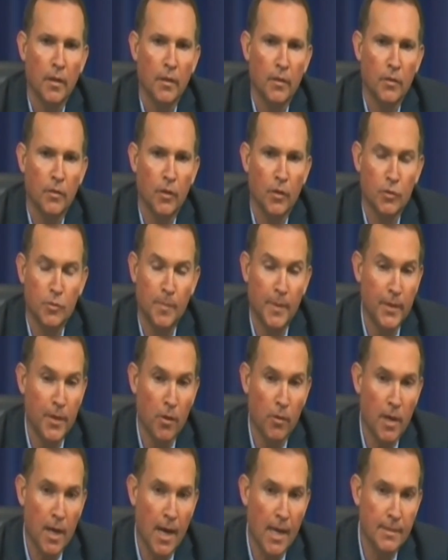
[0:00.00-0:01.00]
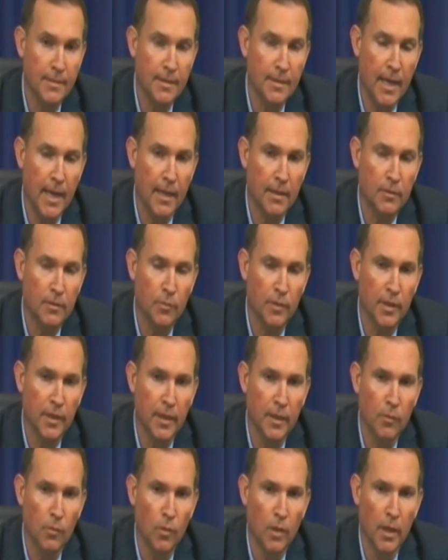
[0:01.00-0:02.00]
There's been no contact with
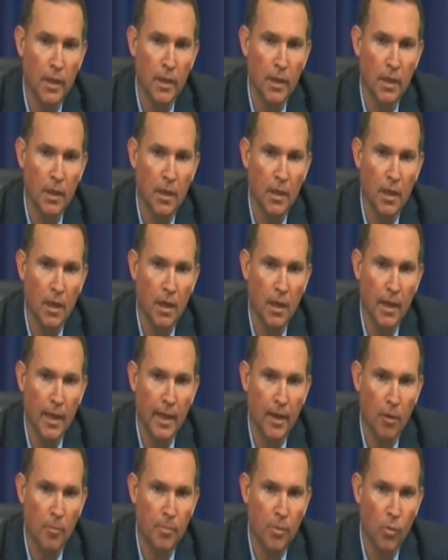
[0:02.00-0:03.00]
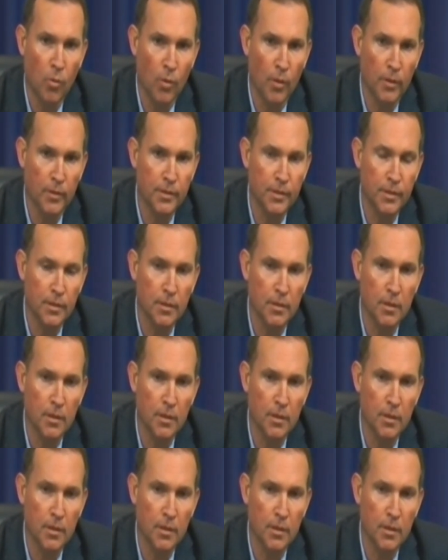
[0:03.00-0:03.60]
anyone at our port.